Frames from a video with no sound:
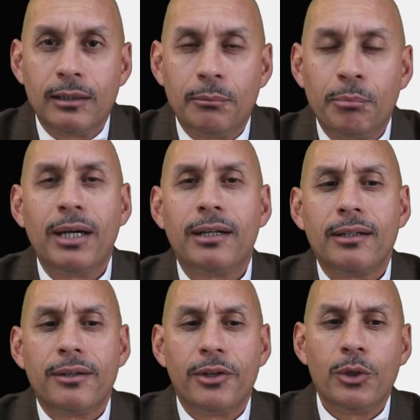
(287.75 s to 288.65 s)
But
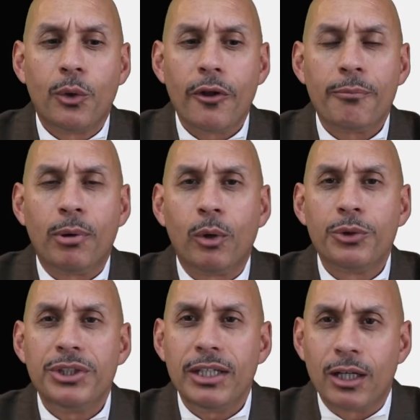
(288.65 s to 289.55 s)
the North Pole
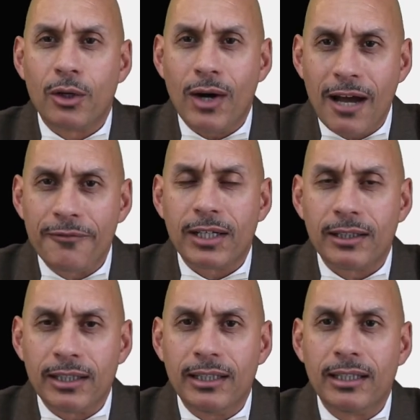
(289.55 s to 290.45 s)

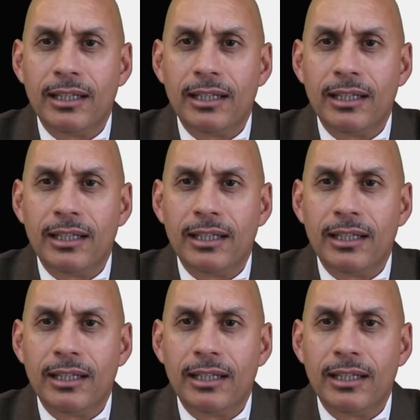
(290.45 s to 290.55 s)
geographically